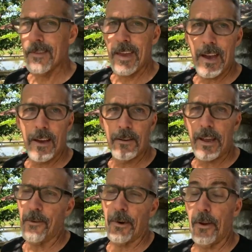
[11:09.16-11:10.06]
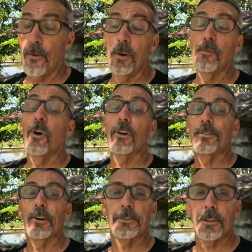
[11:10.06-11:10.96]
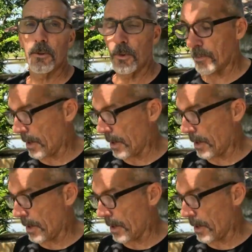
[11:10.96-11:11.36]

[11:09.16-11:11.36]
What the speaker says: Yeah, anyway, one more filter would